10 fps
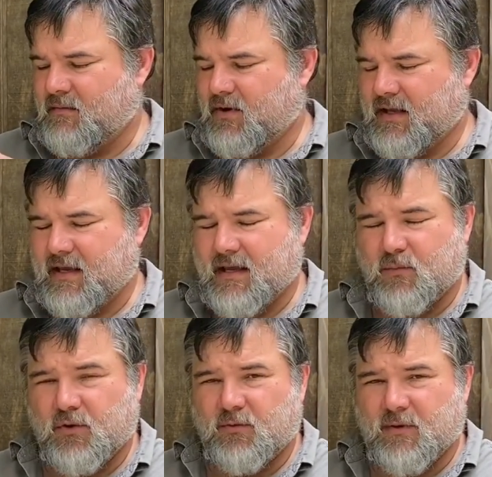But again,
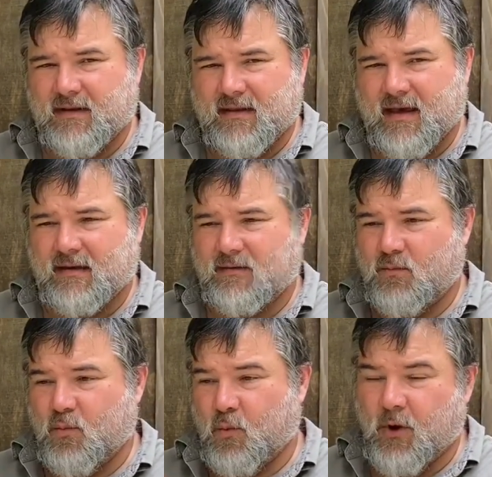when you eat that
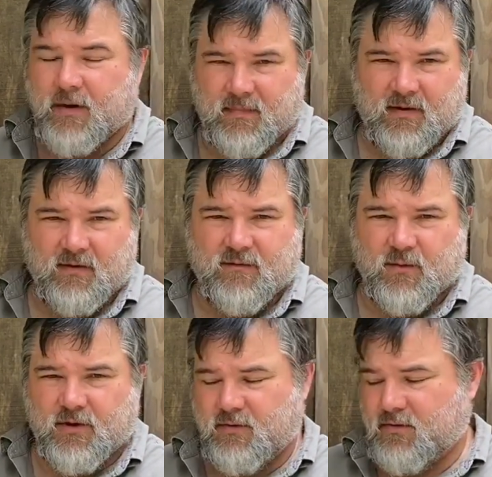one meal
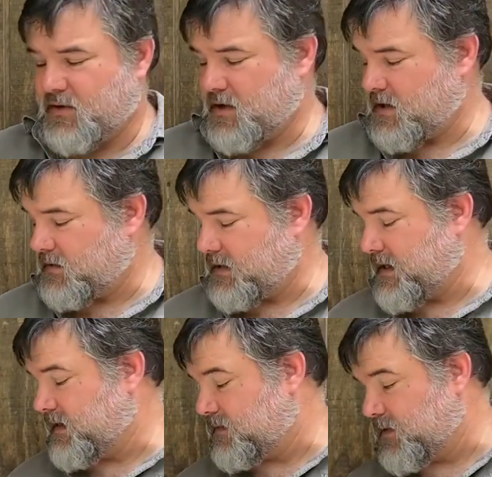for you, you're not going to
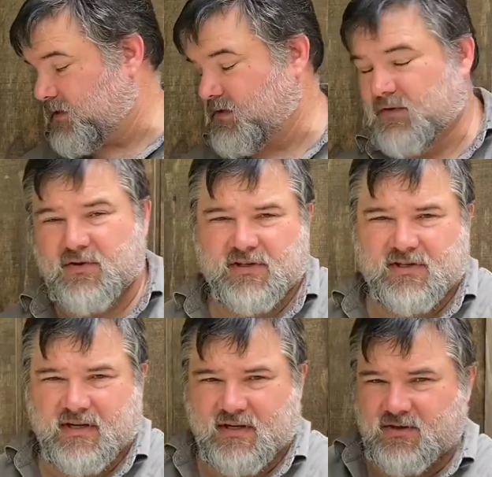get as much
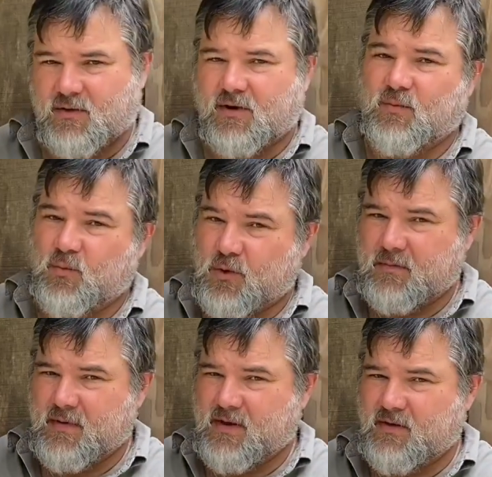nutrition as you are in
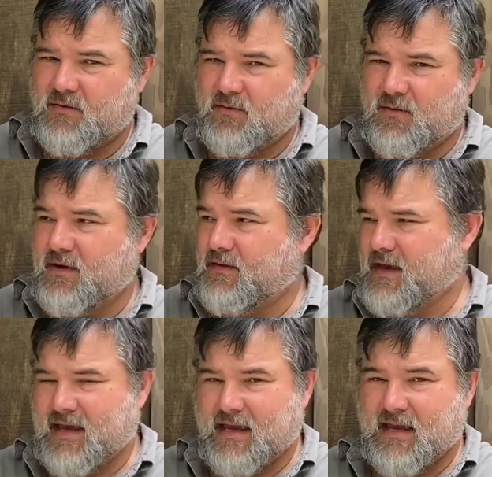one meal with
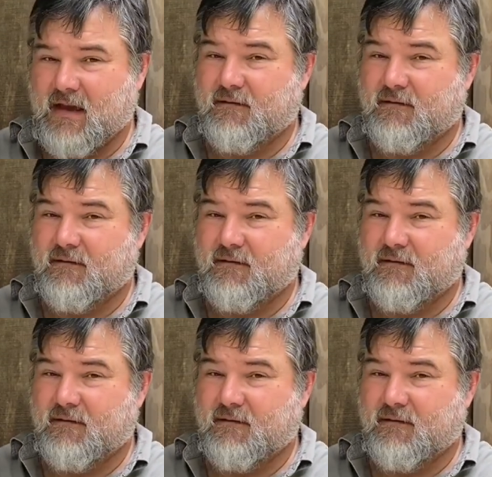a